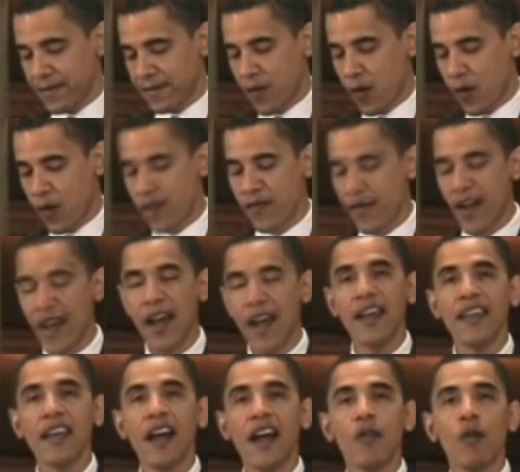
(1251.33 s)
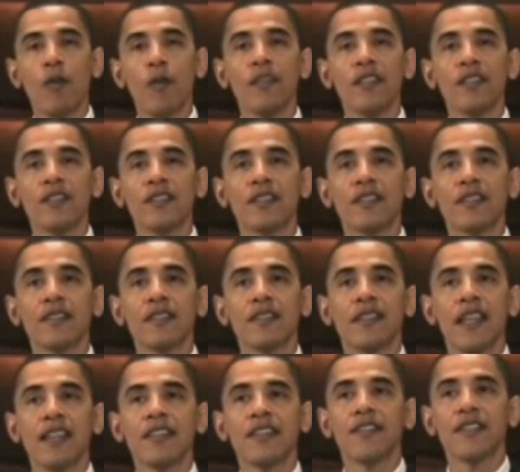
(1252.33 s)
fortify a young woman's
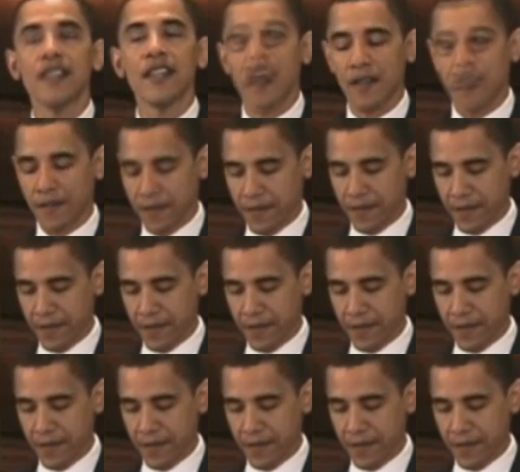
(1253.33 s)
sense of self